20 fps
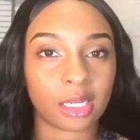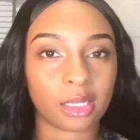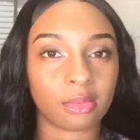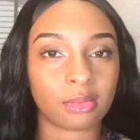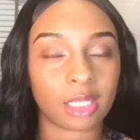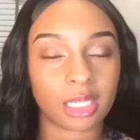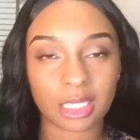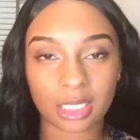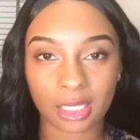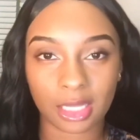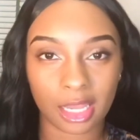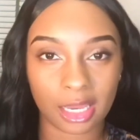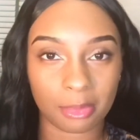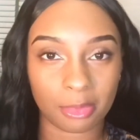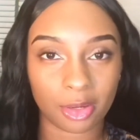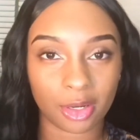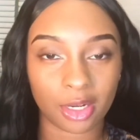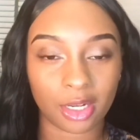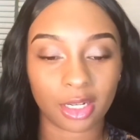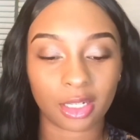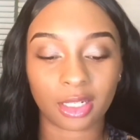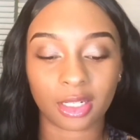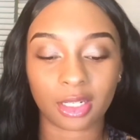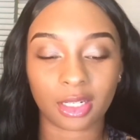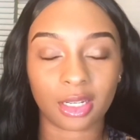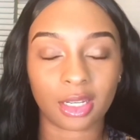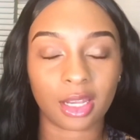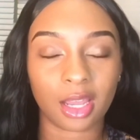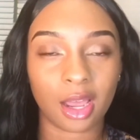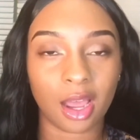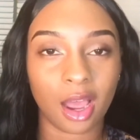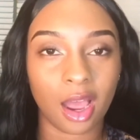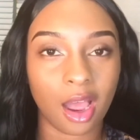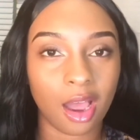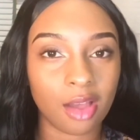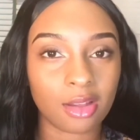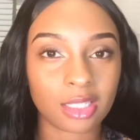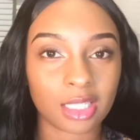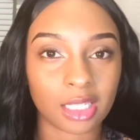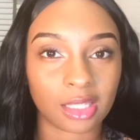Disclaimer,
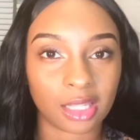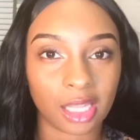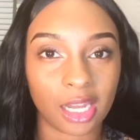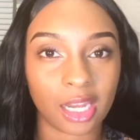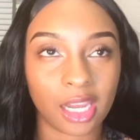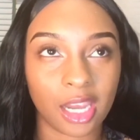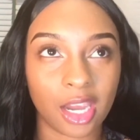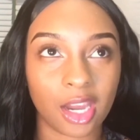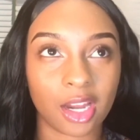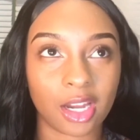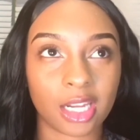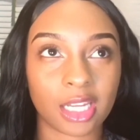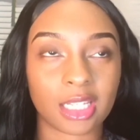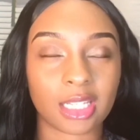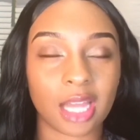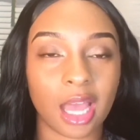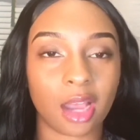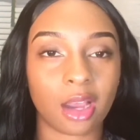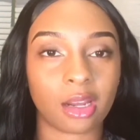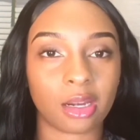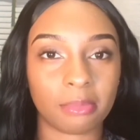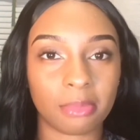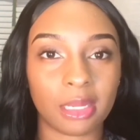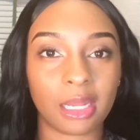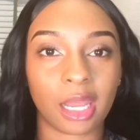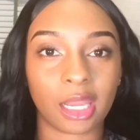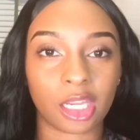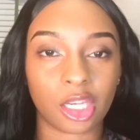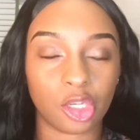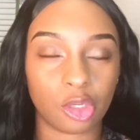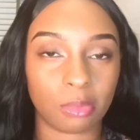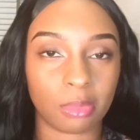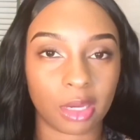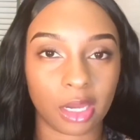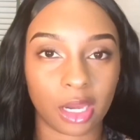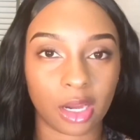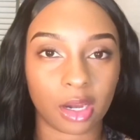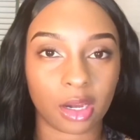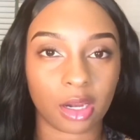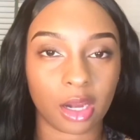all synthetic hair is not gonna be like human
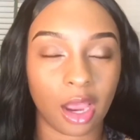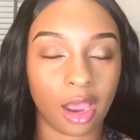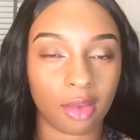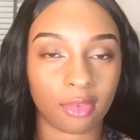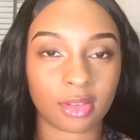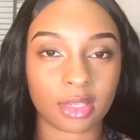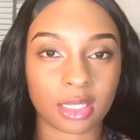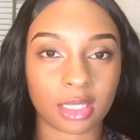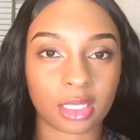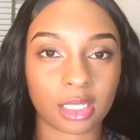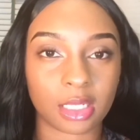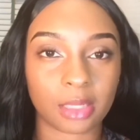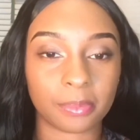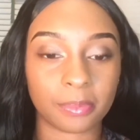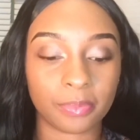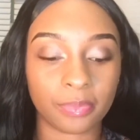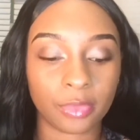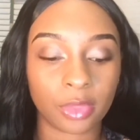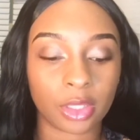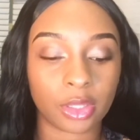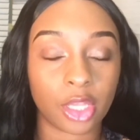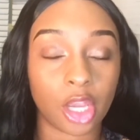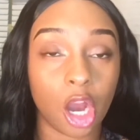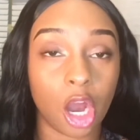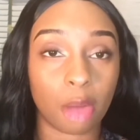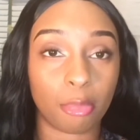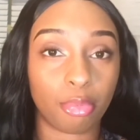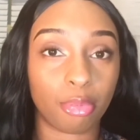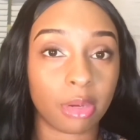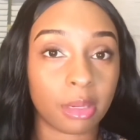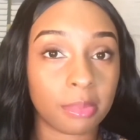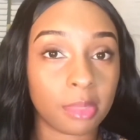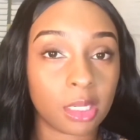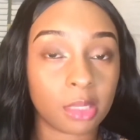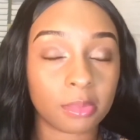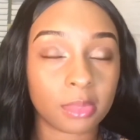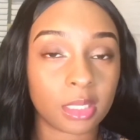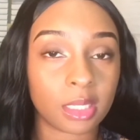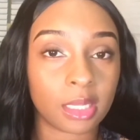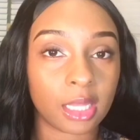hair, obviously. There are premium
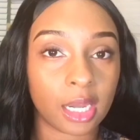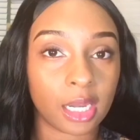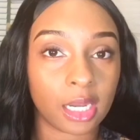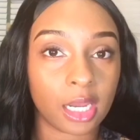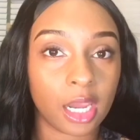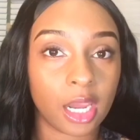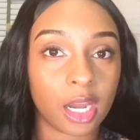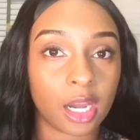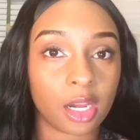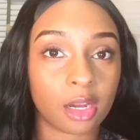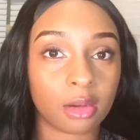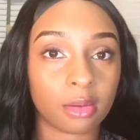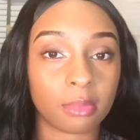synthetic hair